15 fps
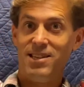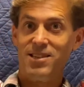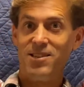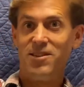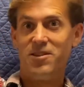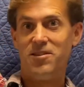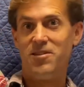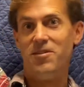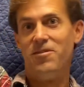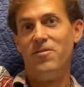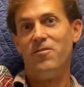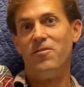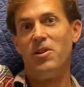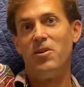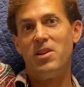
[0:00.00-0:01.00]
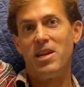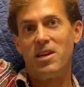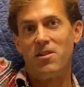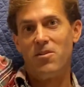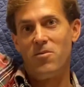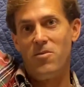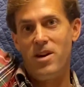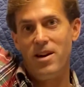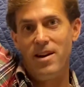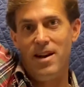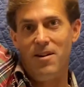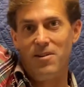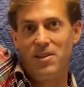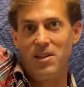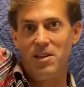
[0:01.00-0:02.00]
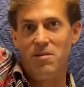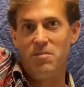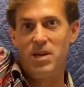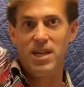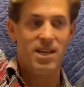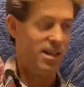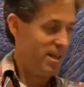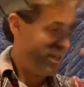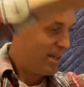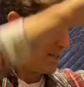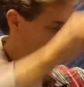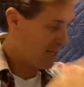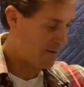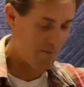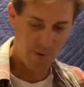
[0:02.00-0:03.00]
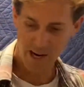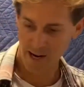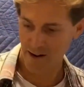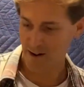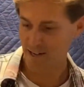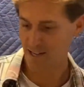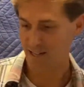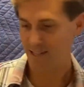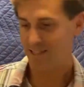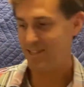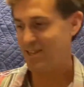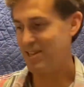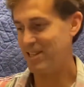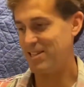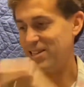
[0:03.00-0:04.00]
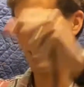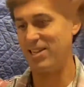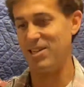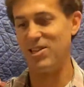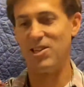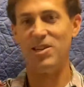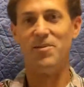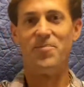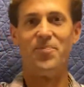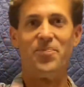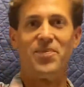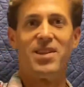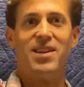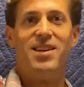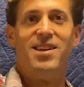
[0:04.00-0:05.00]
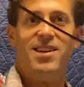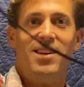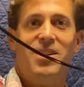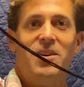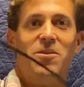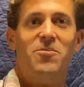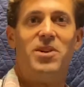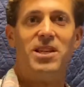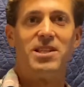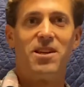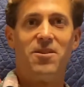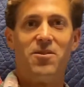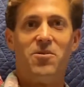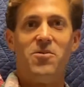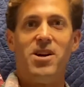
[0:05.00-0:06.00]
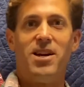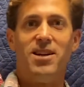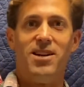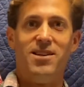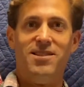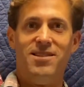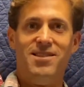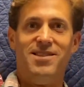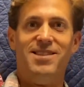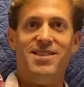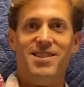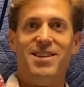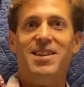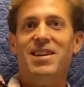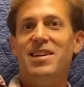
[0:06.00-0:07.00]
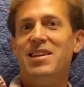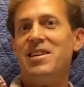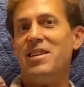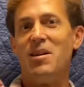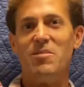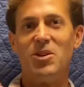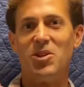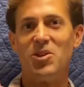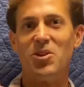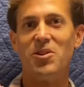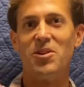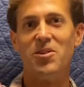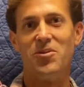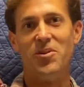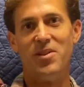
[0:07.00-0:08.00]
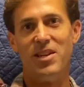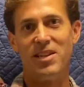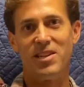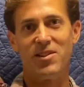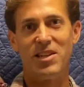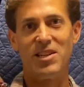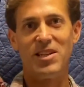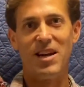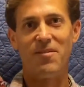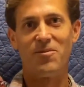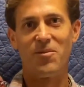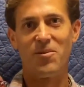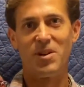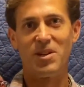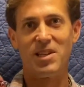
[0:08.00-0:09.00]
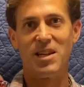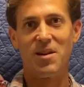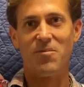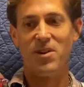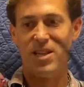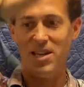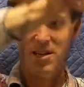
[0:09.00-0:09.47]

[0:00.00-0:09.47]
little floating under the water, how it's going to be compared to this leash when it's under the water. Now I'm going to show you this leash after we're done with it,